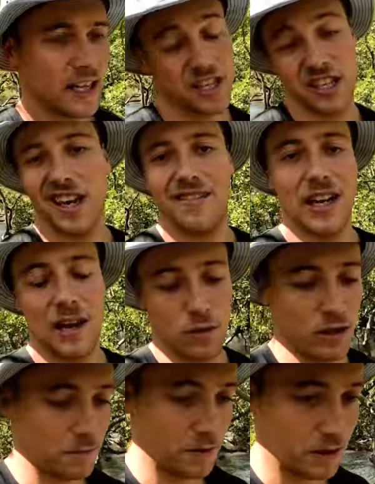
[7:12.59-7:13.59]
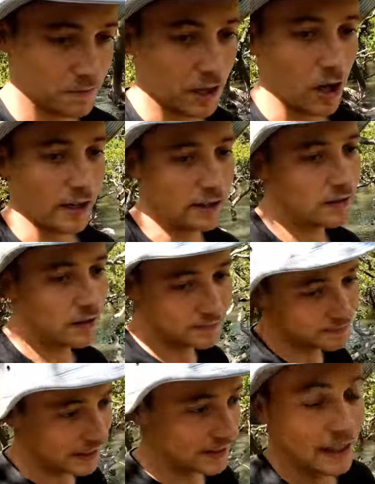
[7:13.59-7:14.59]
Actually, I haven't had one, I'm, I'm lying.
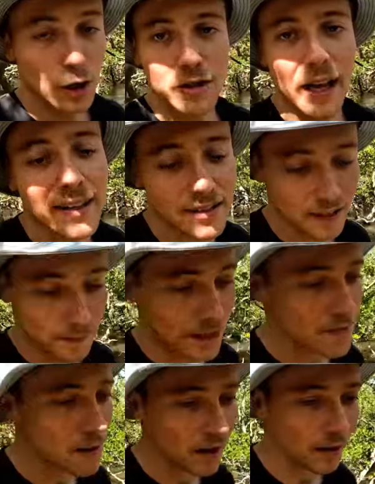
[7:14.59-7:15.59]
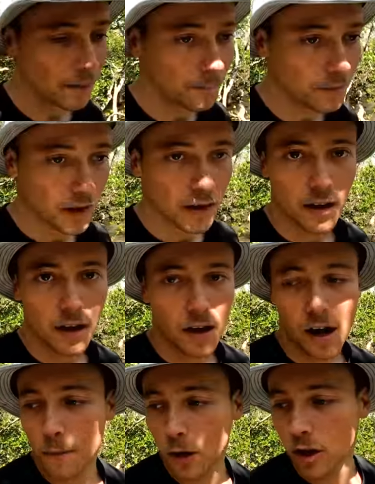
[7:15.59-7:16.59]
They look tasty to me, but um,
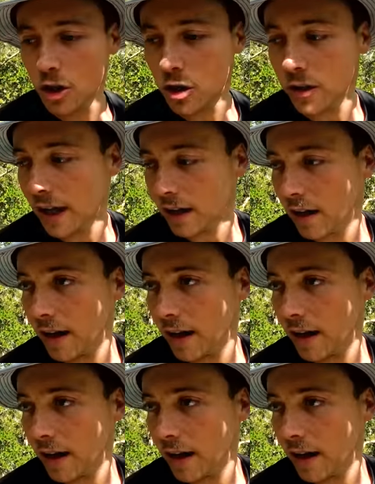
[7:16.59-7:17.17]
I'm not gonna shoot that